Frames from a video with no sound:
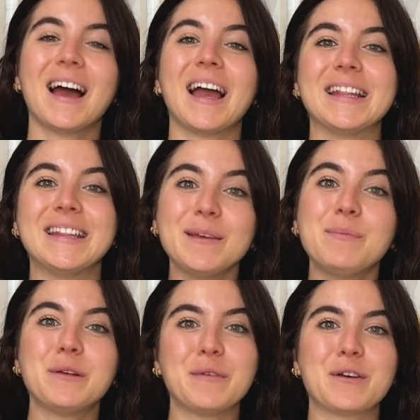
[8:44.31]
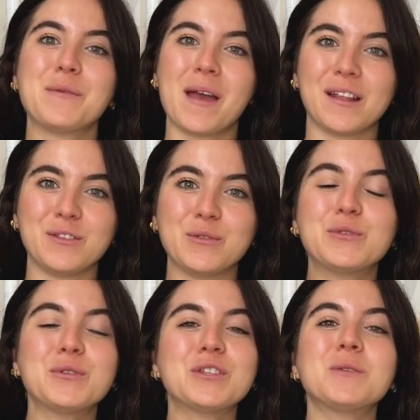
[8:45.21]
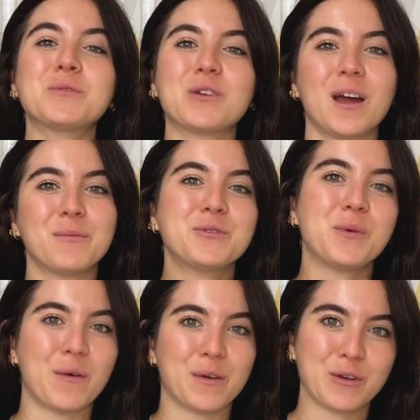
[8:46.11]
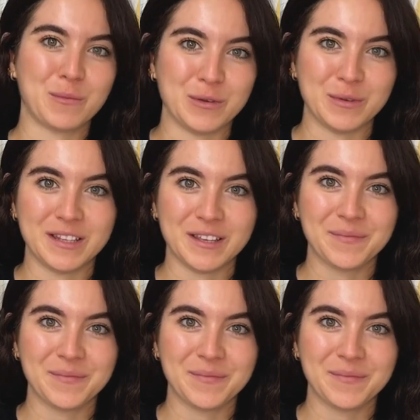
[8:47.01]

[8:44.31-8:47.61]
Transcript: I deeply recommend you to subscribe to our community.